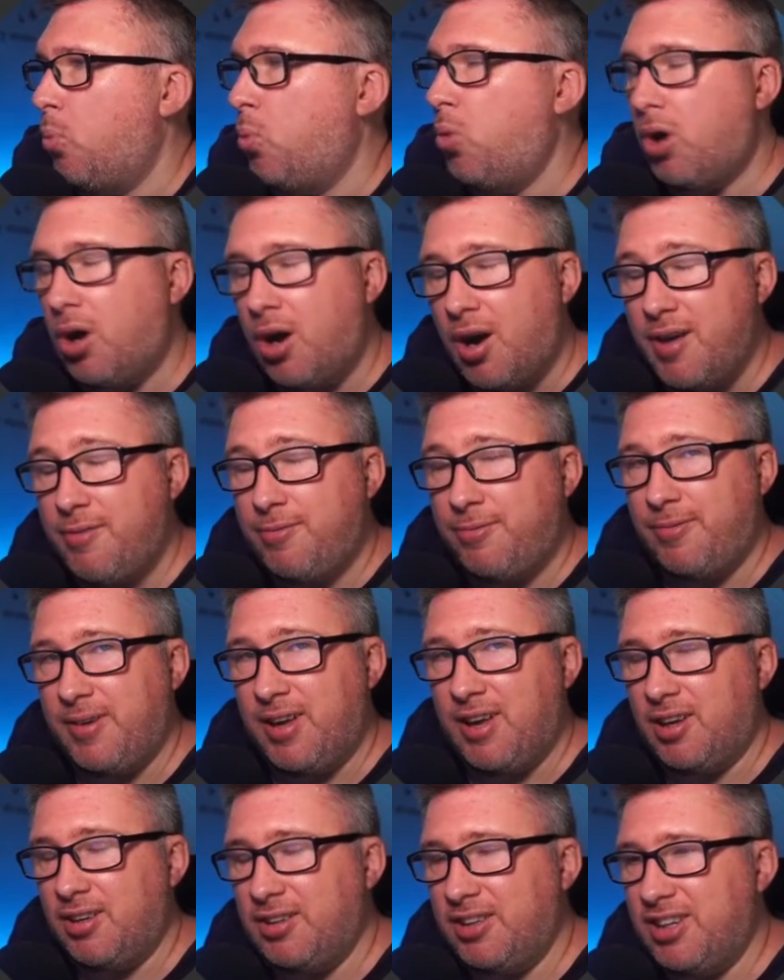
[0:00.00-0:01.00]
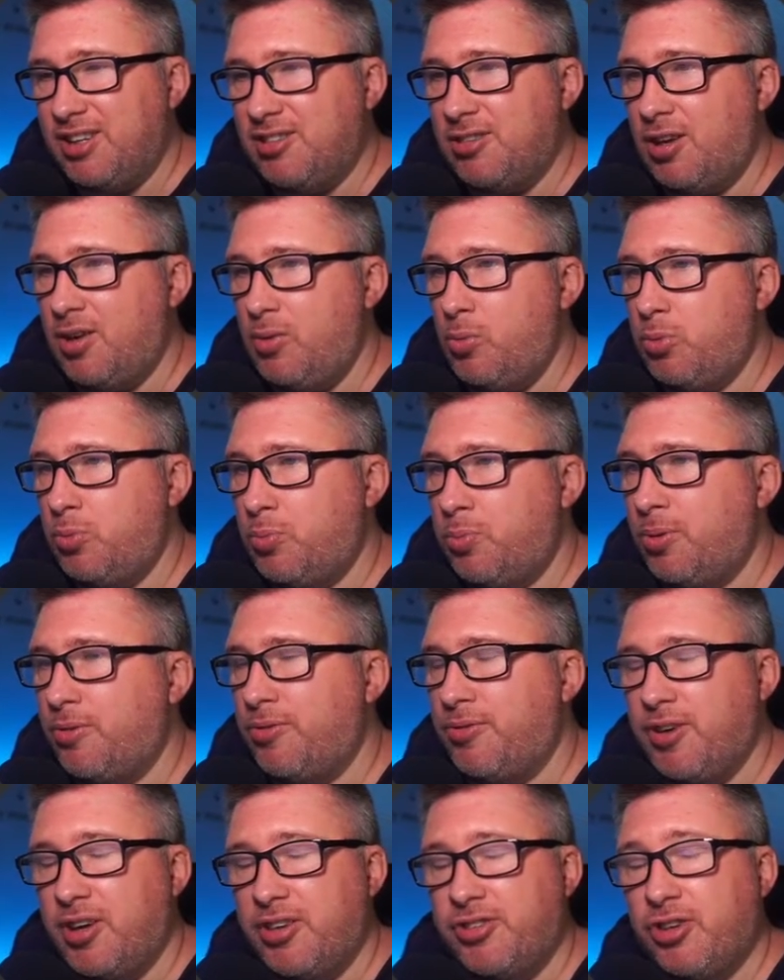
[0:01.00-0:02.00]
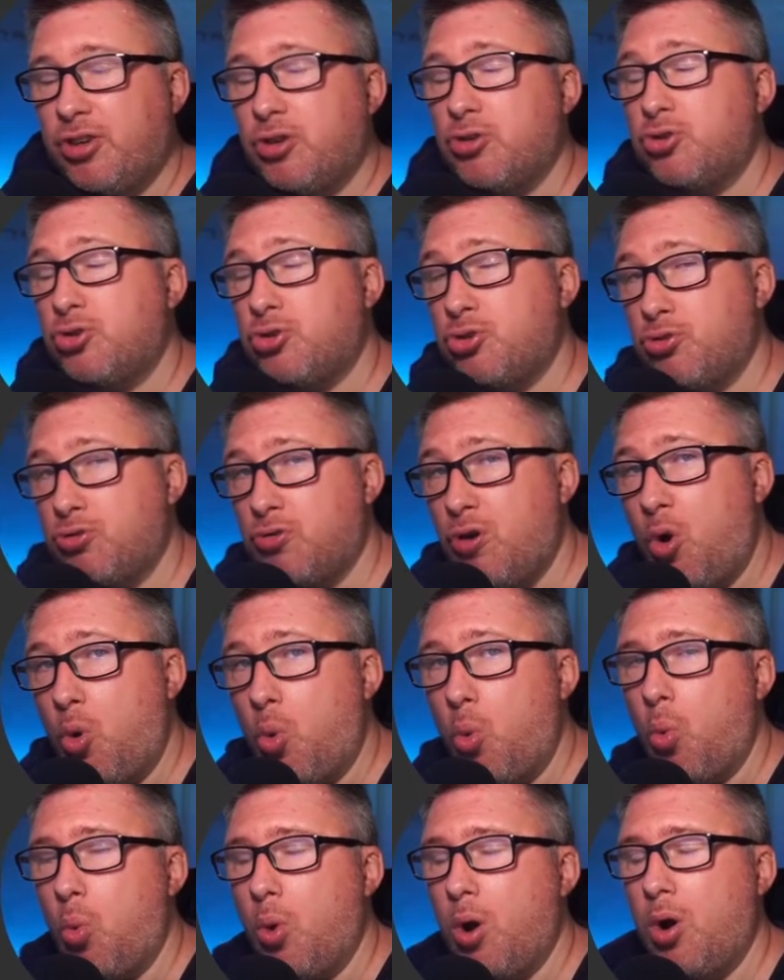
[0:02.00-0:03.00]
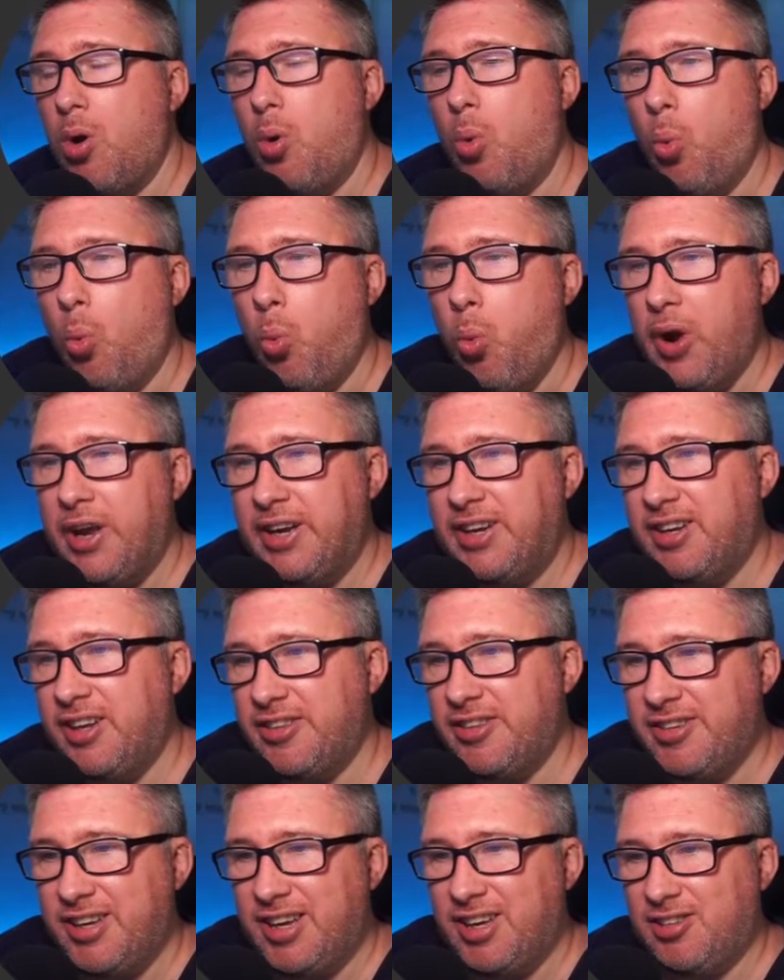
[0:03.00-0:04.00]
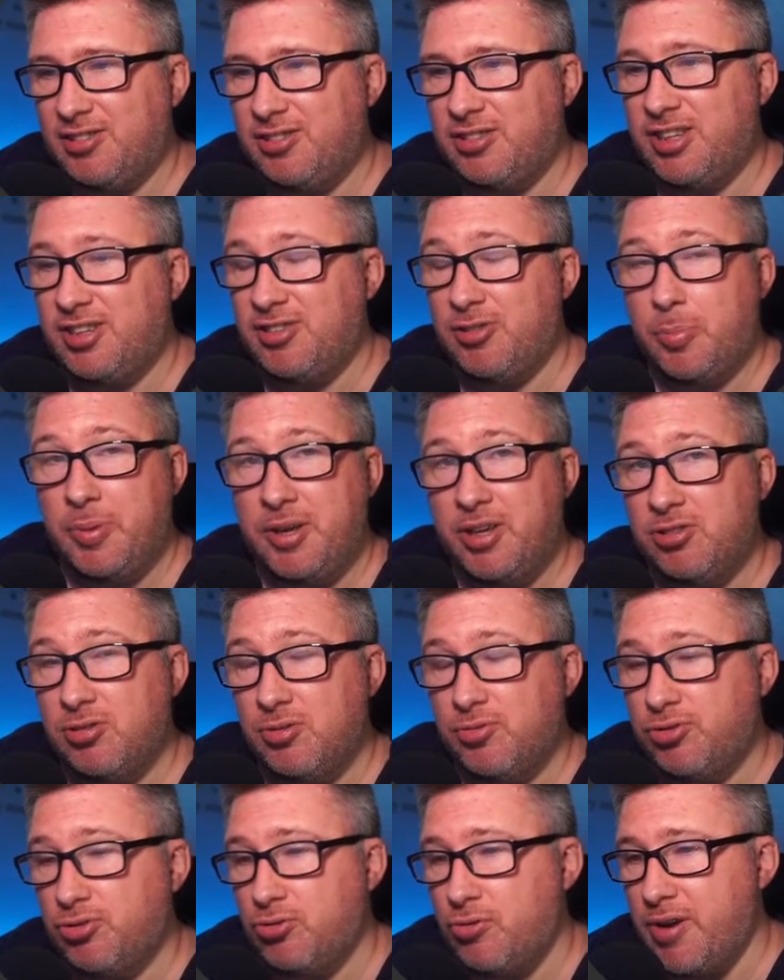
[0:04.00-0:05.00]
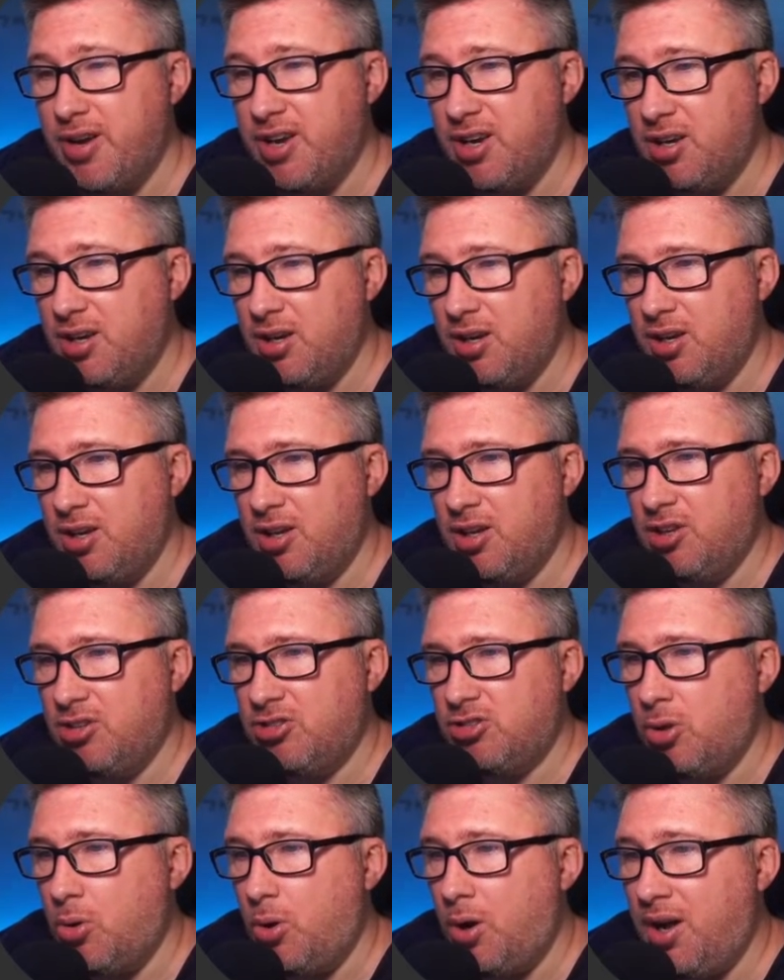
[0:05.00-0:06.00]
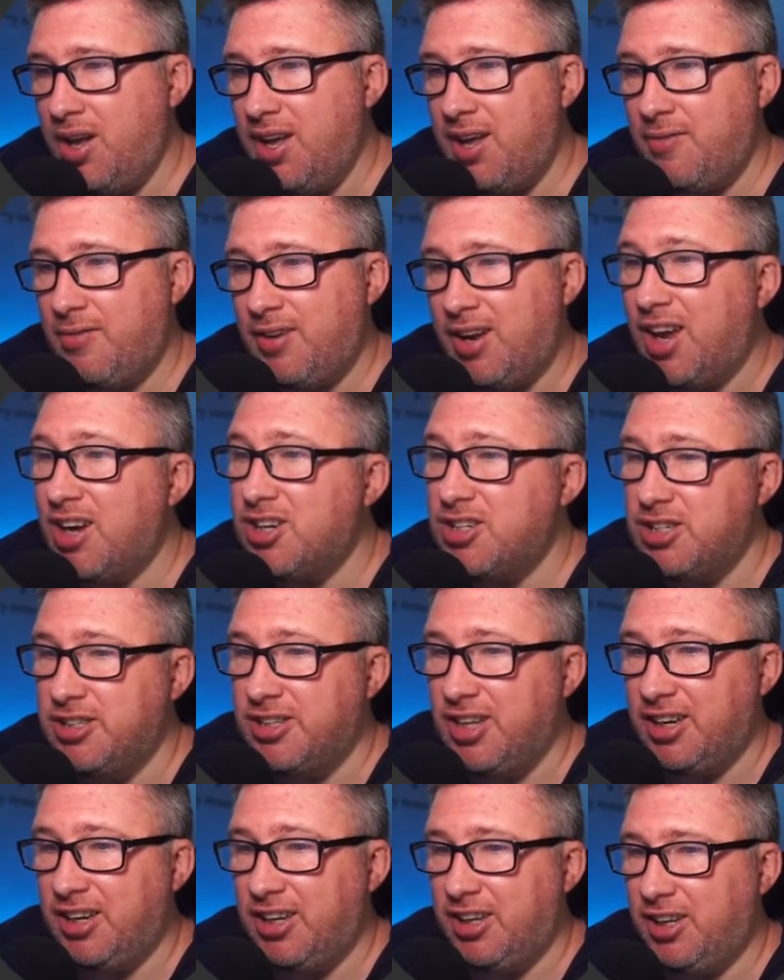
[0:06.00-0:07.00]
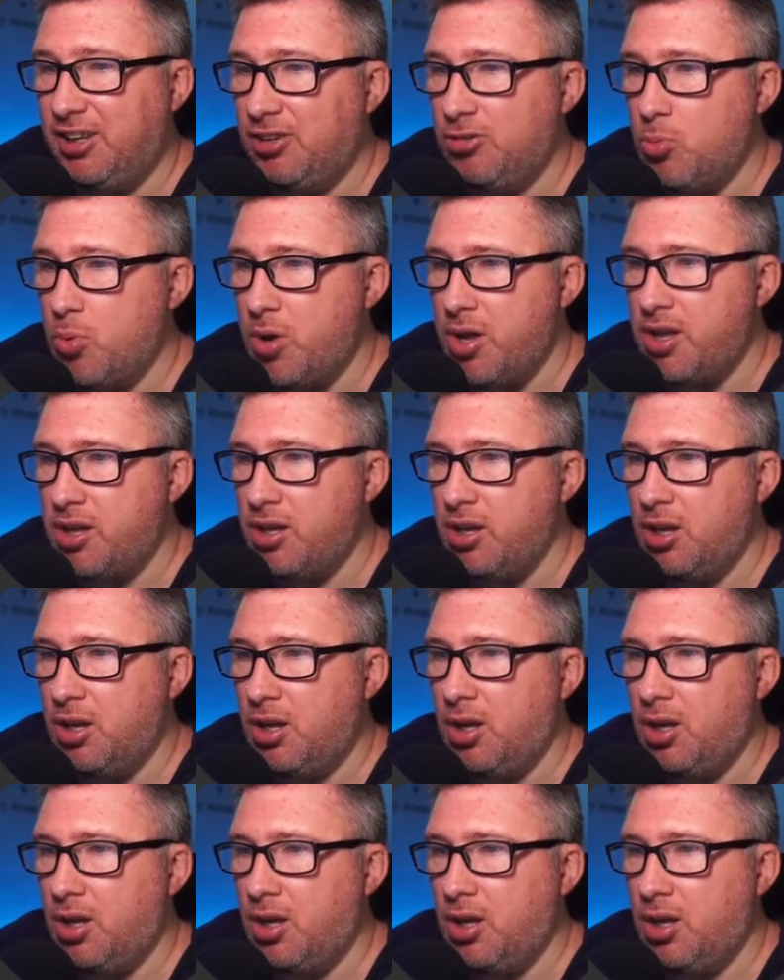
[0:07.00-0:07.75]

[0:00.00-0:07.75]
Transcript: What I've found is I would prefer to control when the text disappears off screen. So I haven't actually done it this way.